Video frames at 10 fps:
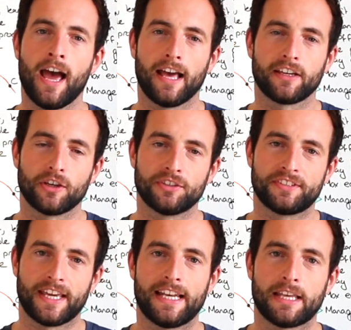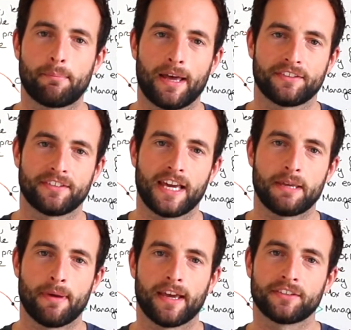and go sailing past the
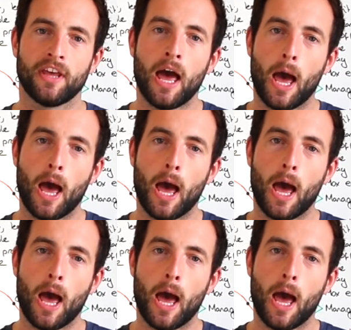apex.